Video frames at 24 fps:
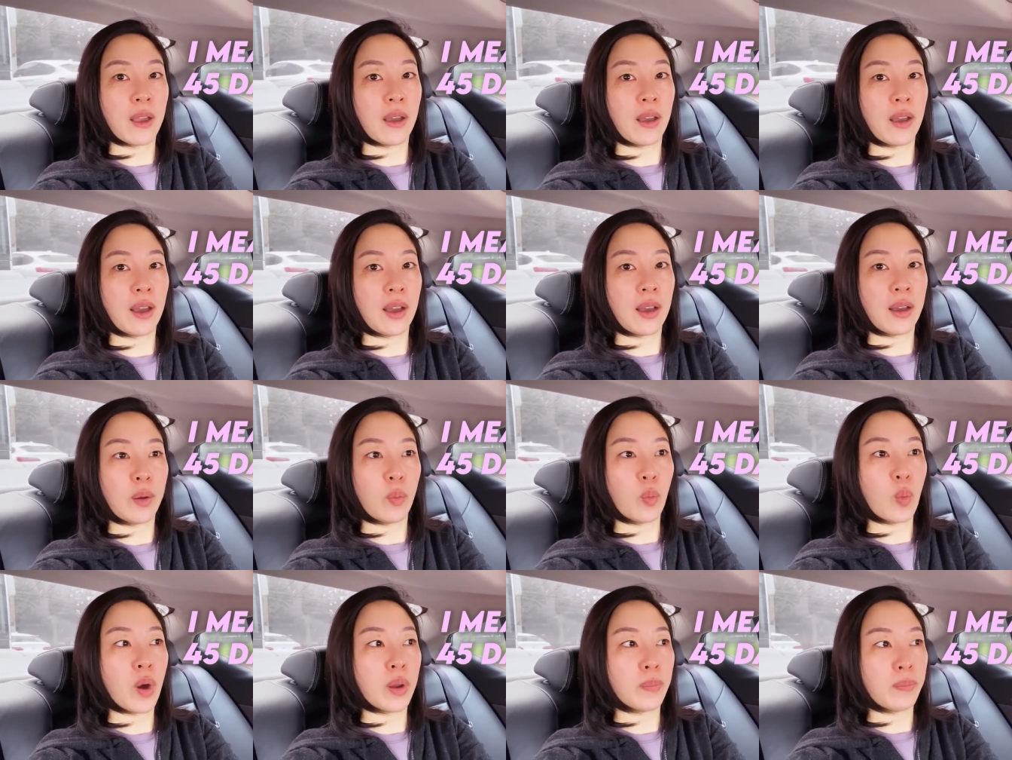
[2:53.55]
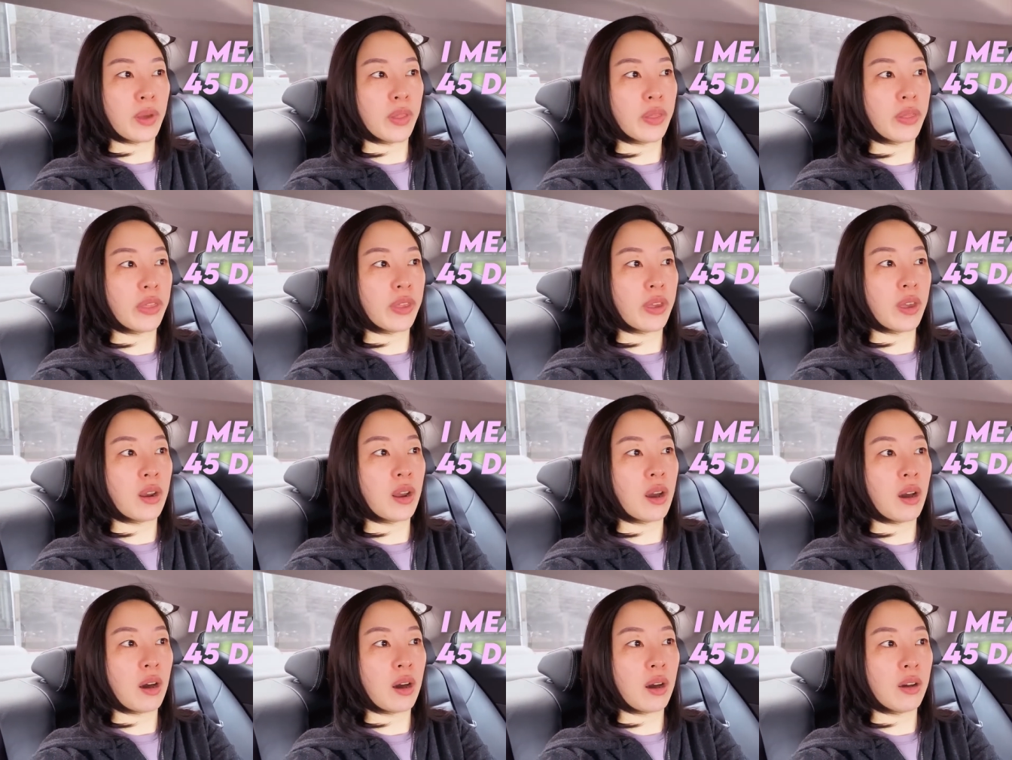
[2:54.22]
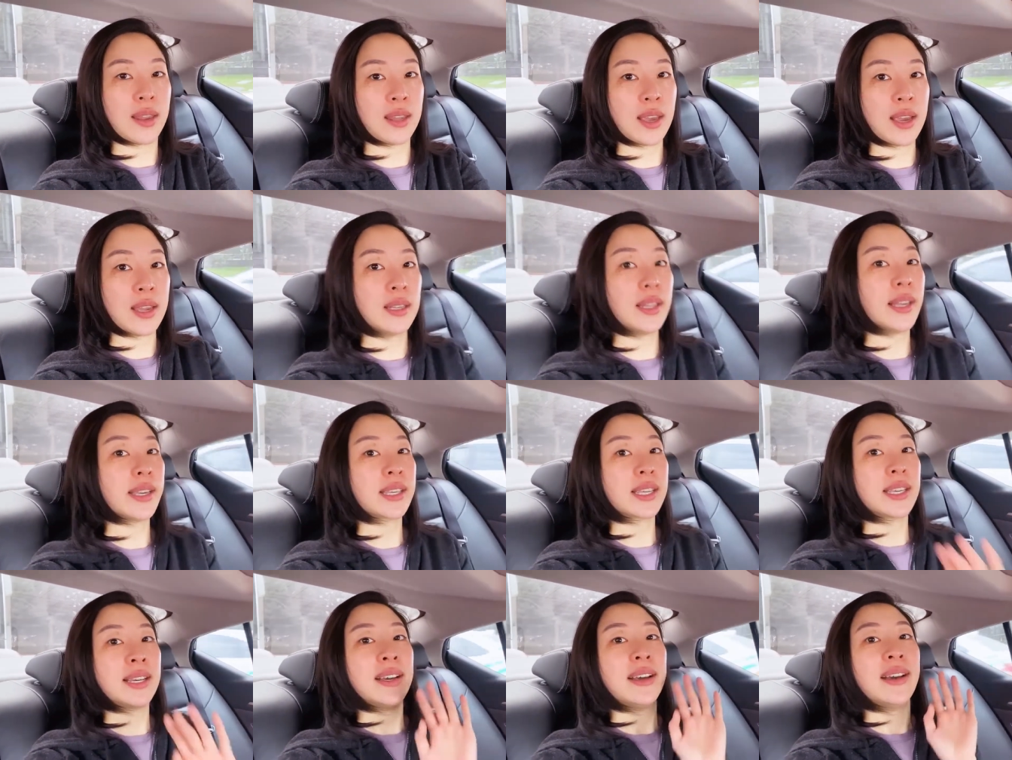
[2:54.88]
1.5 months. And
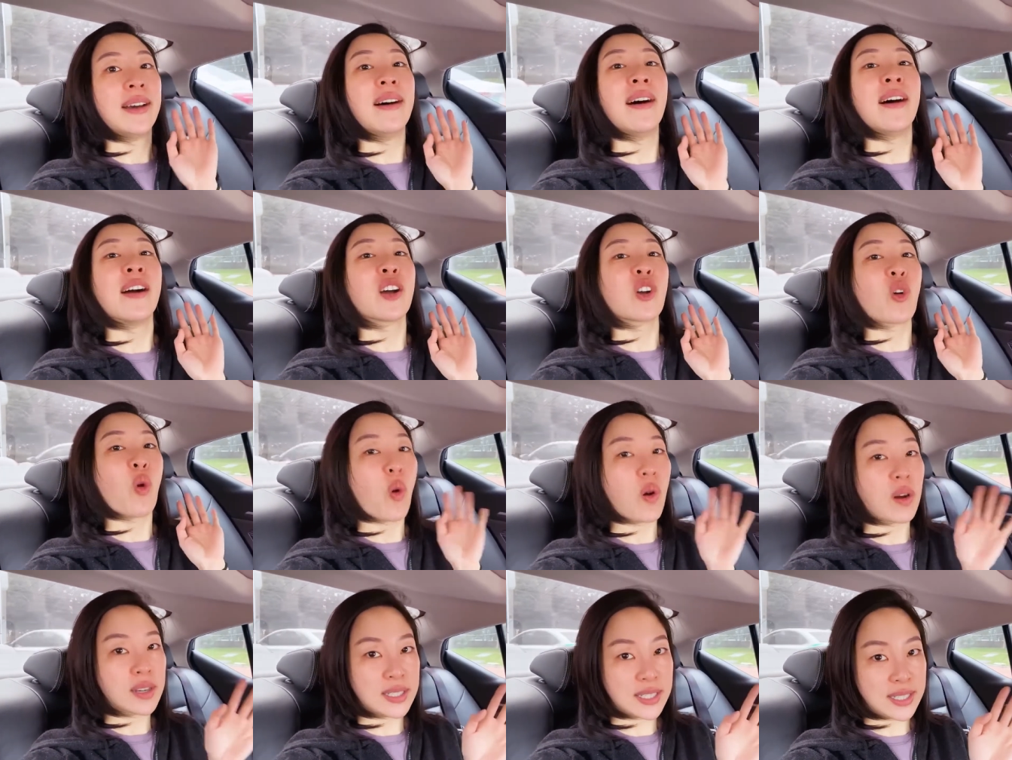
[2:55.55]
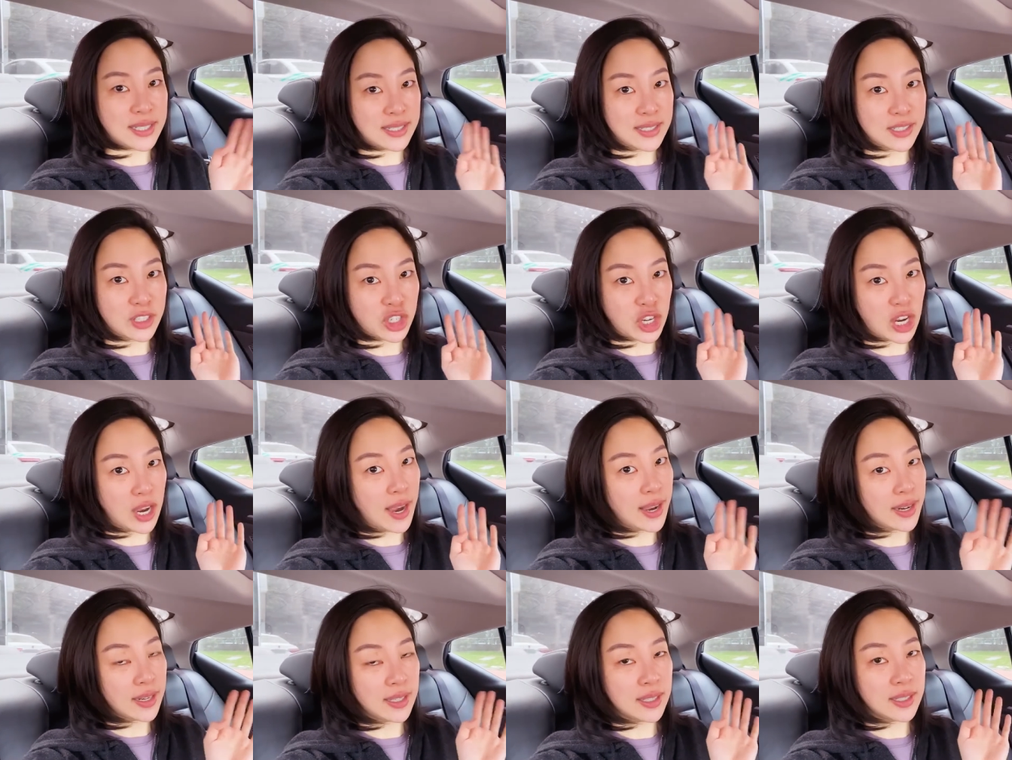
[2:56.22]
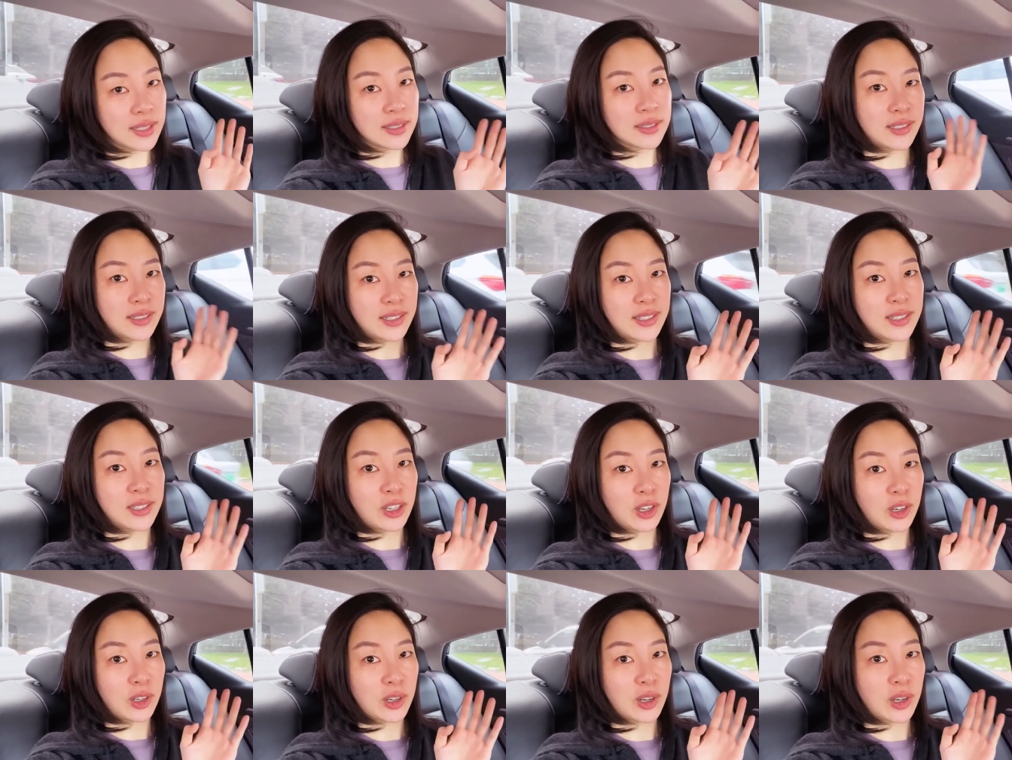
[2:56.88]
like, quarantine in China
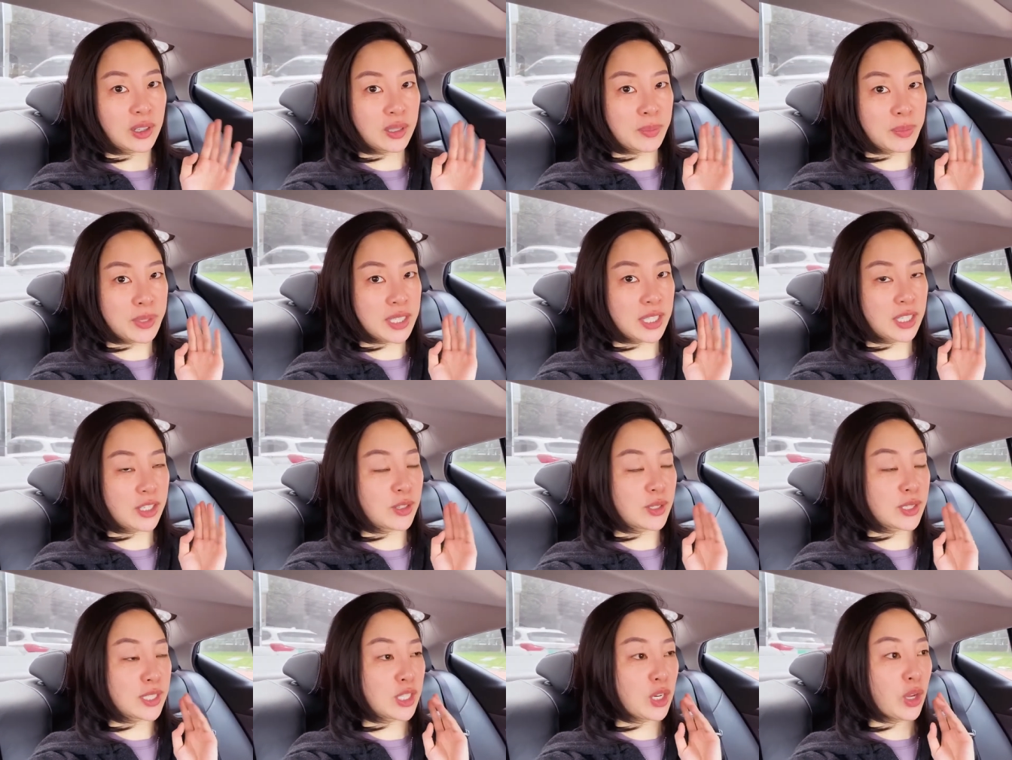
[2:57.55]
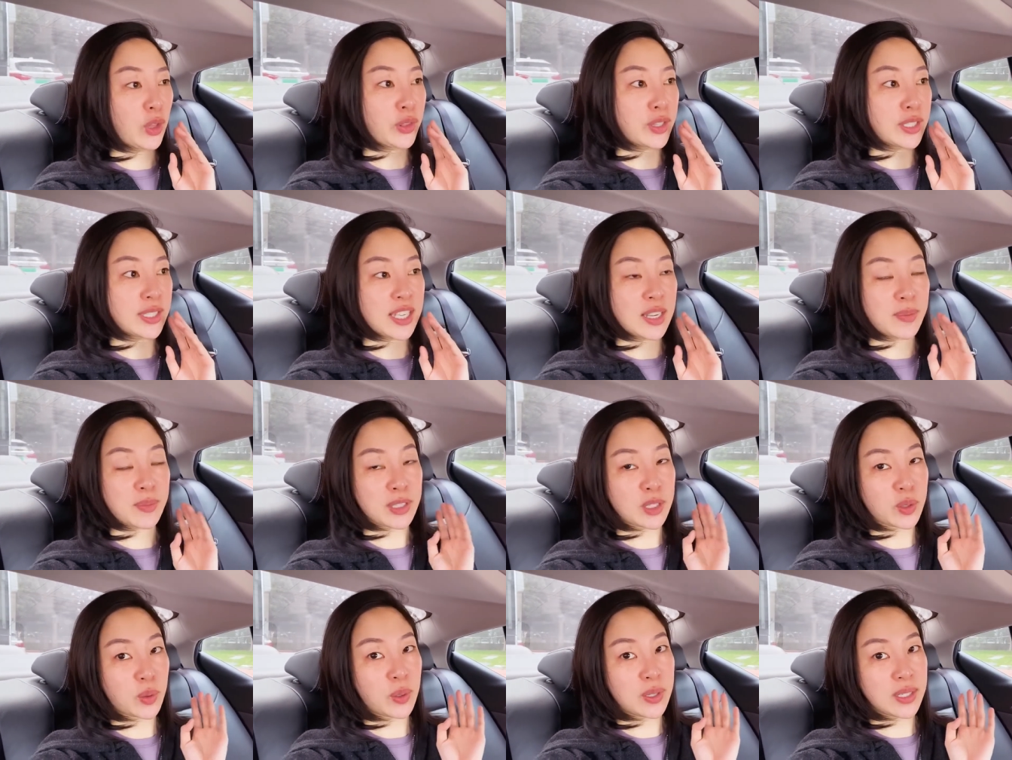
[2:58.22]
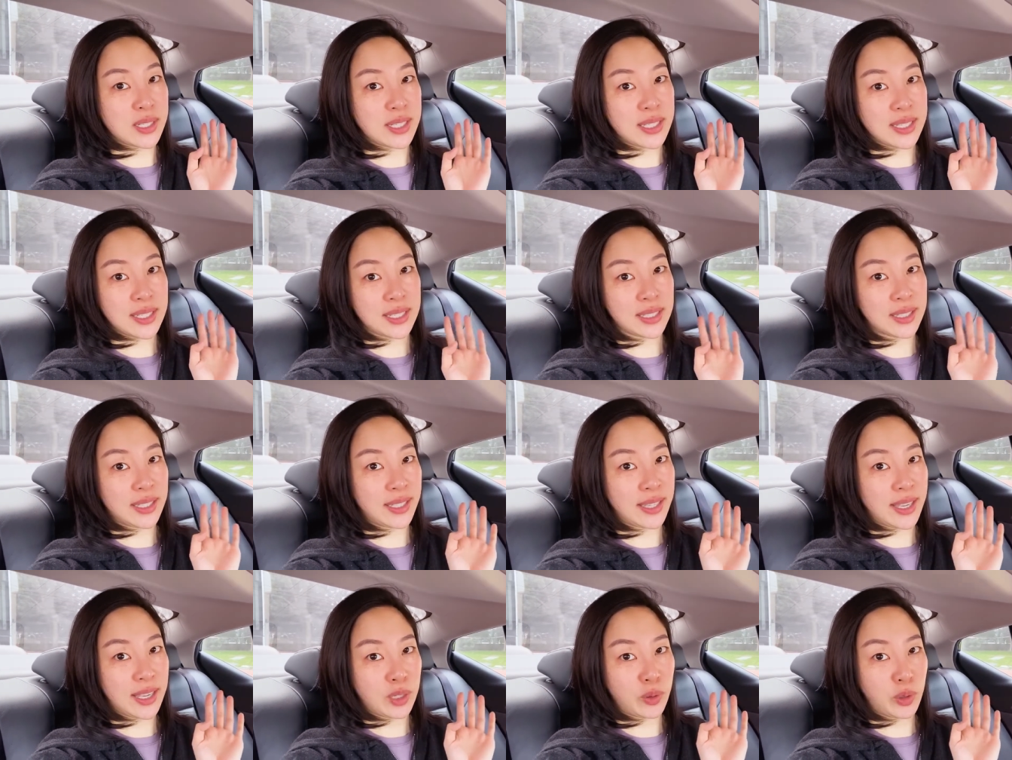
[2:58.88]
and Hong Kong, let me tell you, is not the same as quarantining
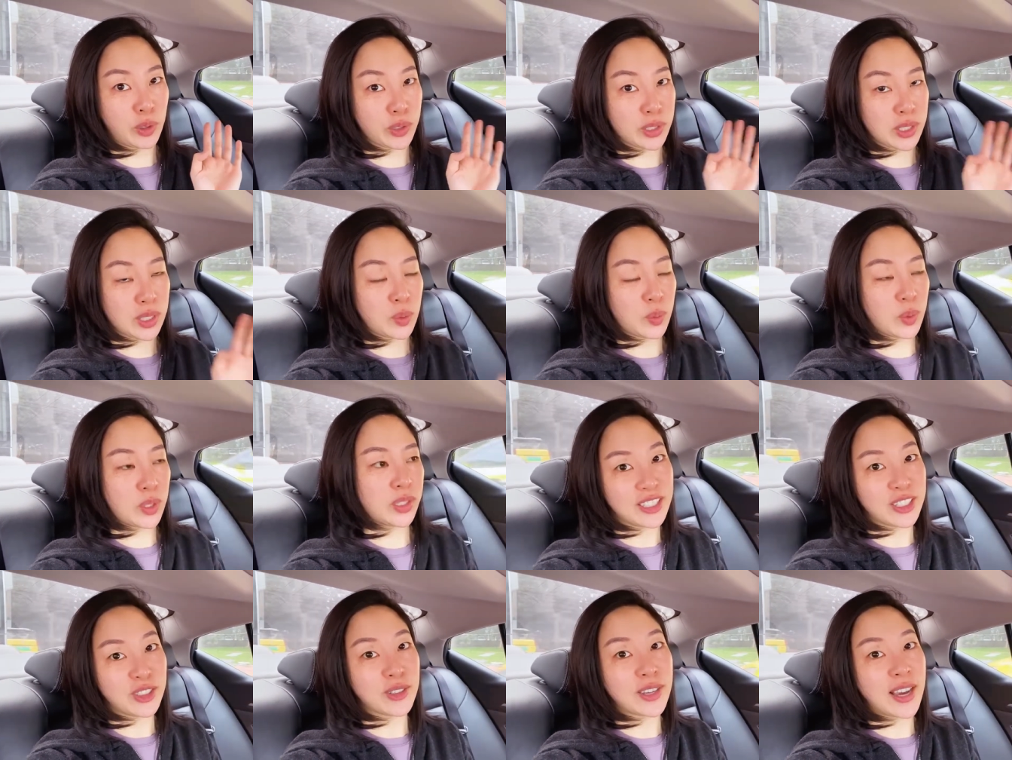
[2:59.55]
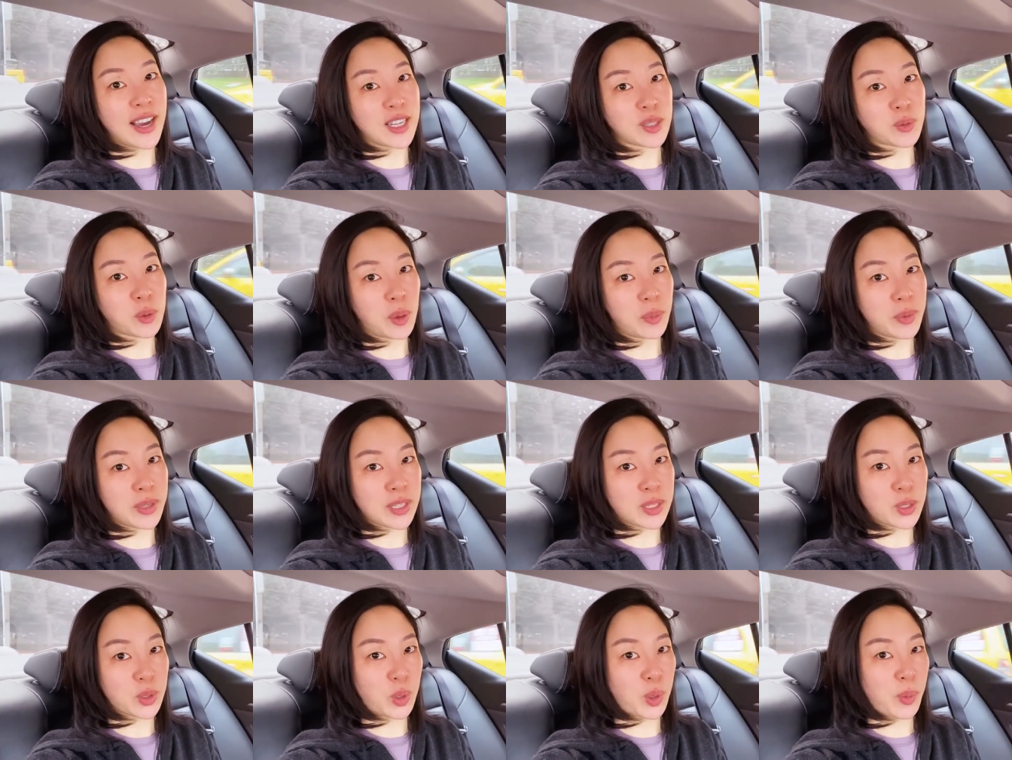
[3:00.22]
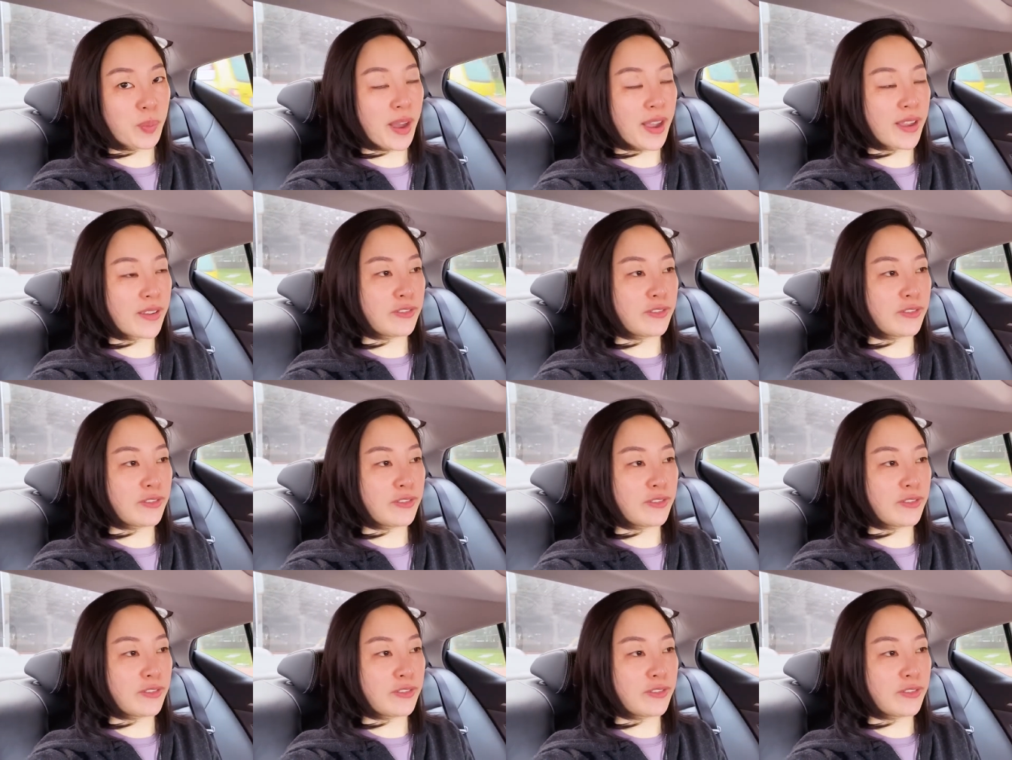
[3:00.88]
like anywhere else in the world. You guys probably saw my